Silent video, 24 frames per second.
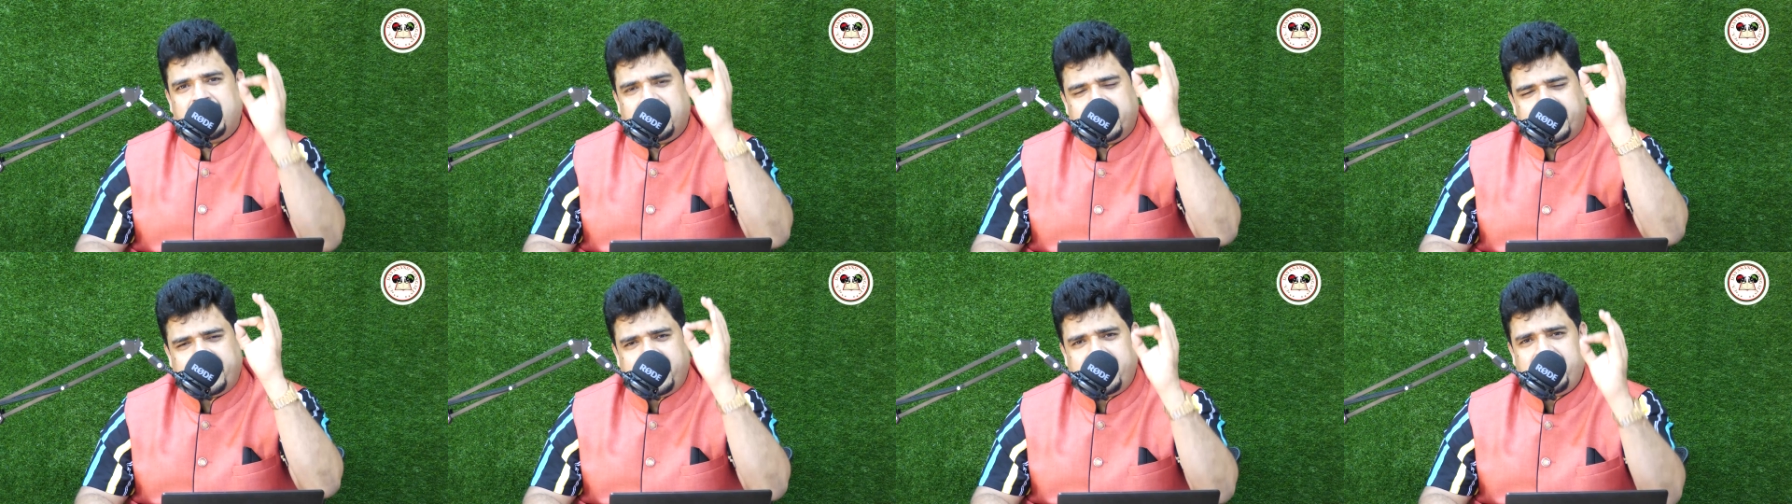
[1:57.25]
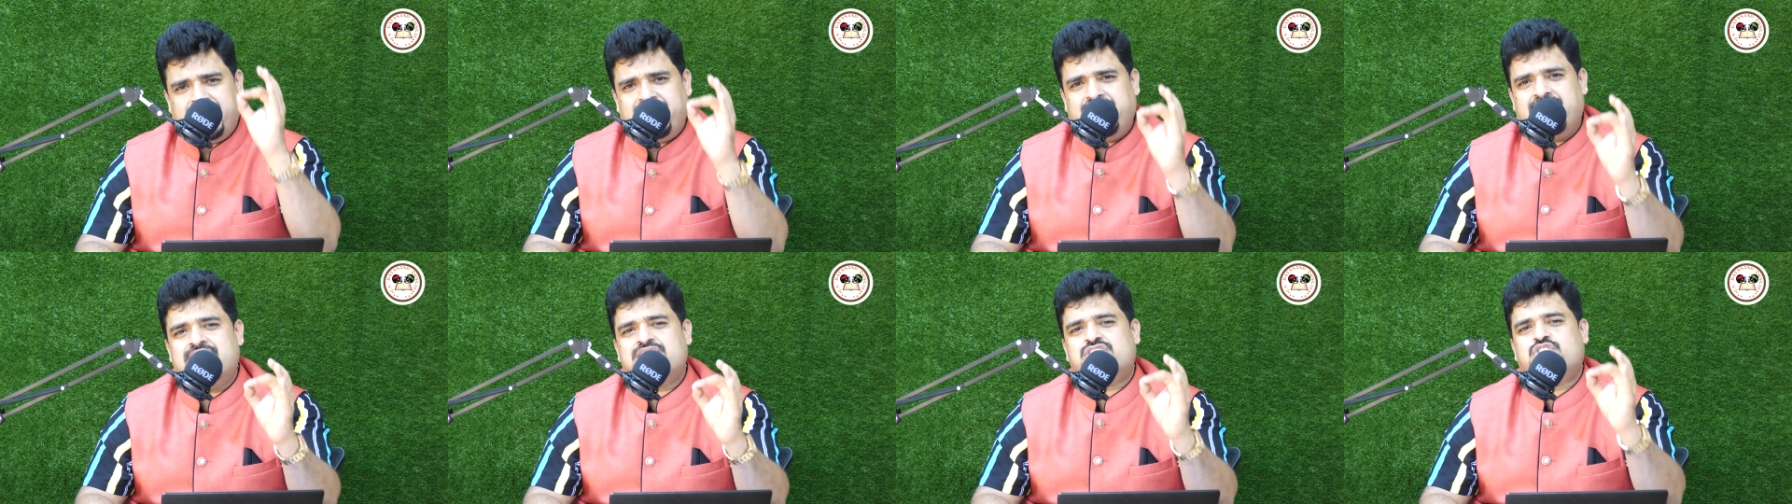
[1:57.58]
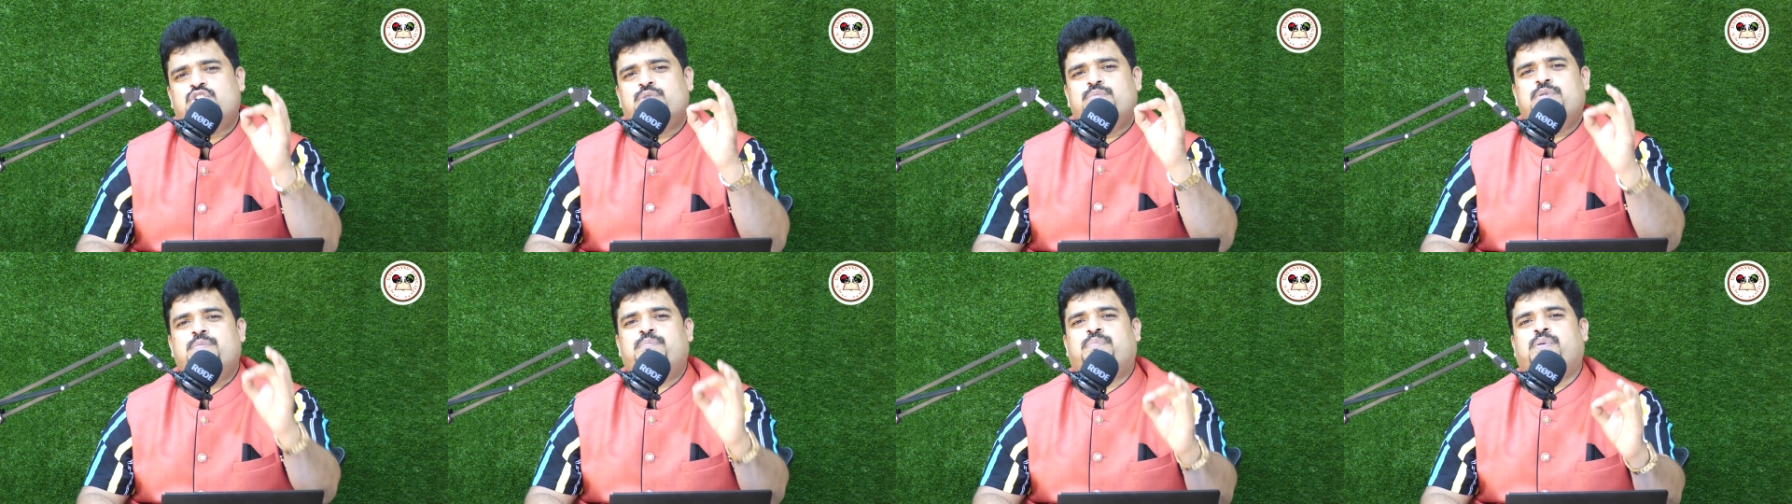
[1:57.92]
again has
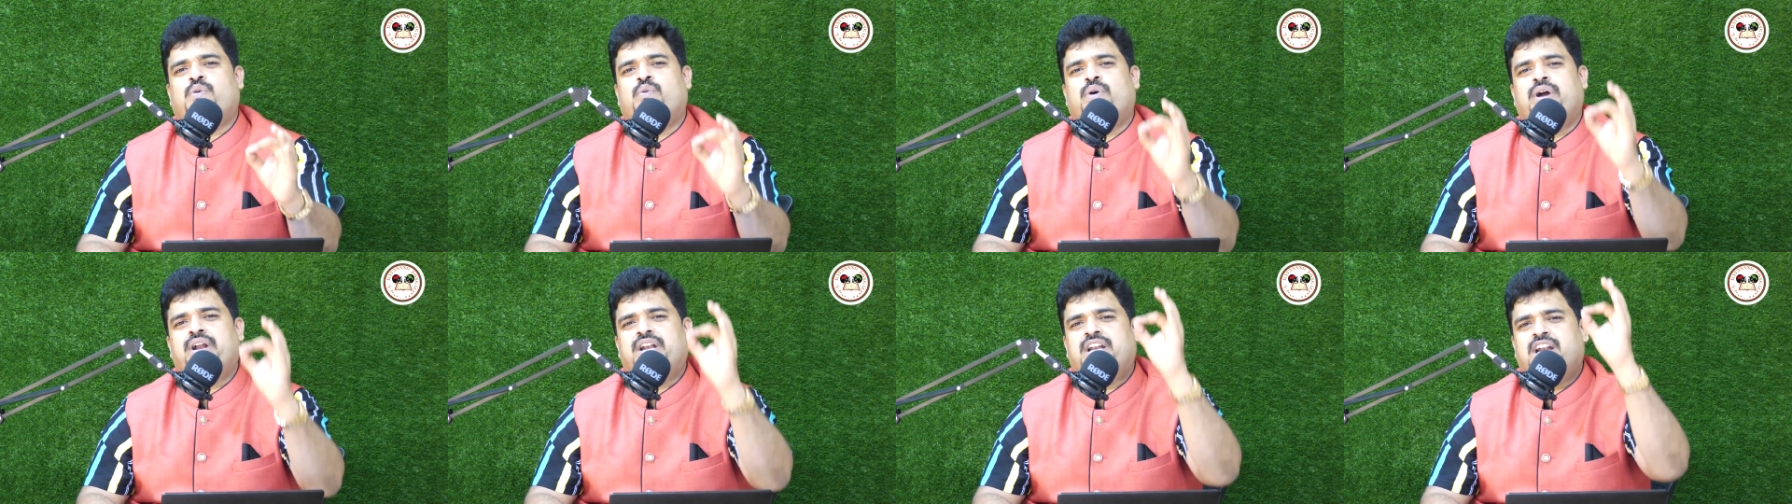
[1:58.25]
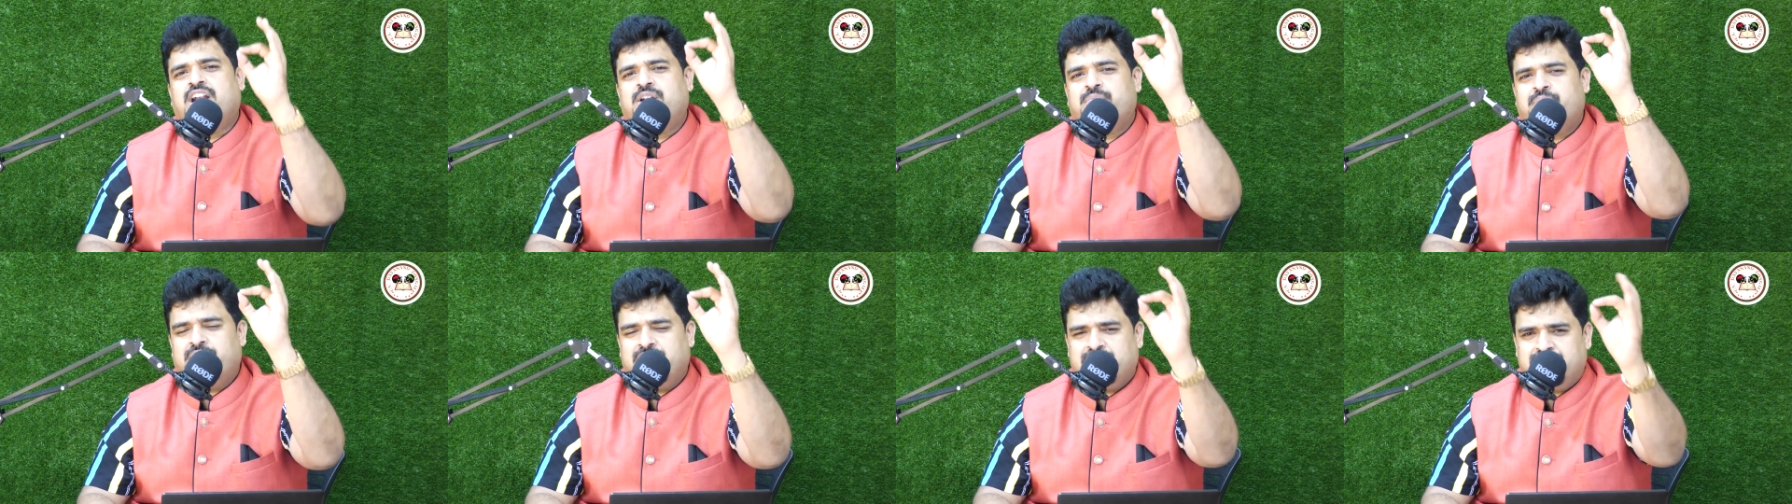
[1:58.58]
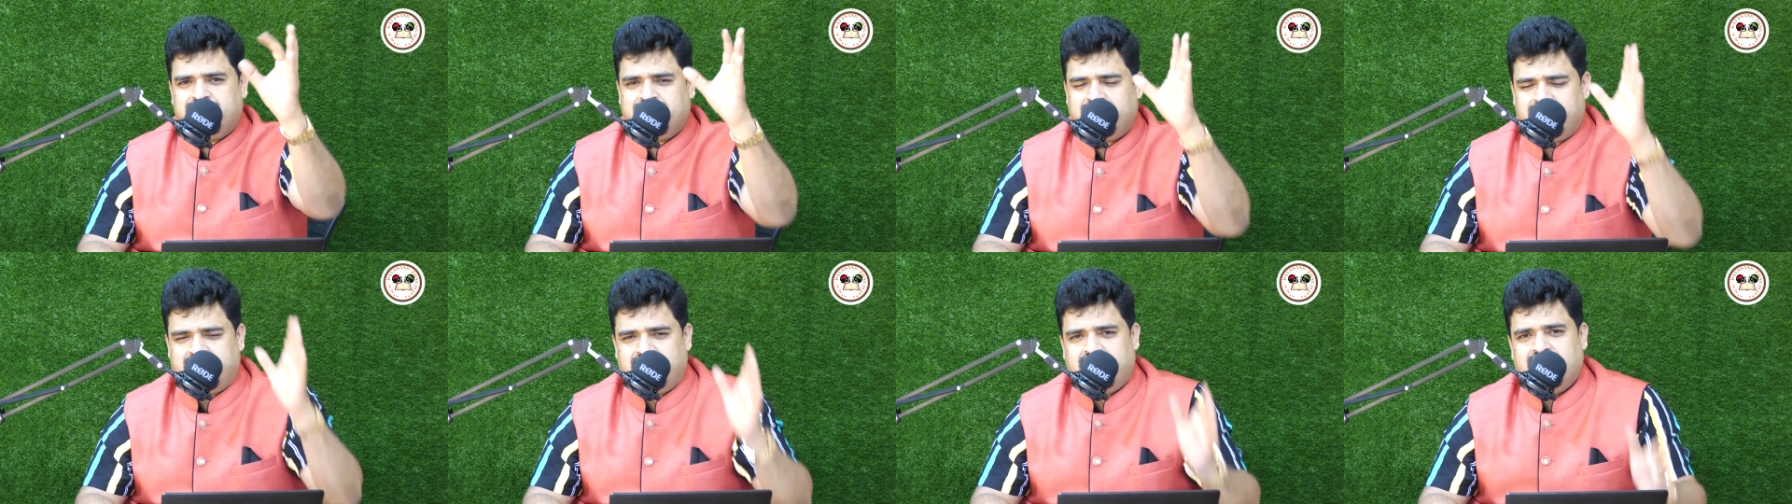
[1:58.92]
to be provided by
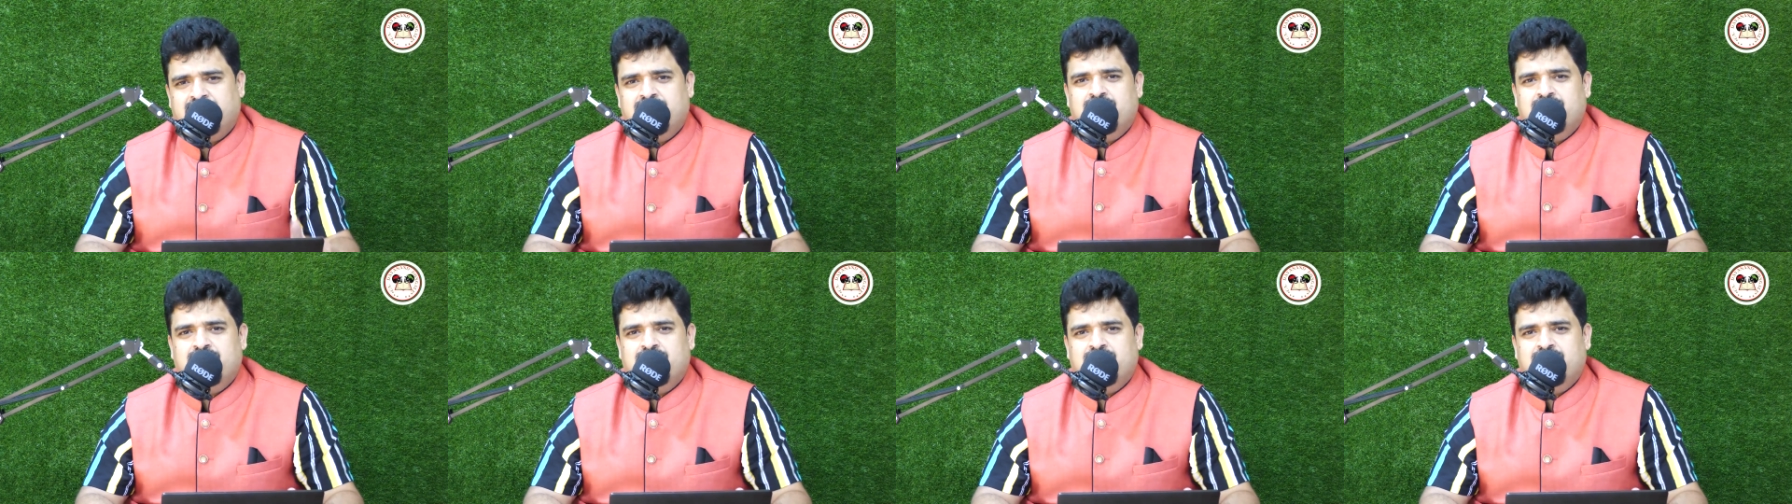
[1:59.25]
the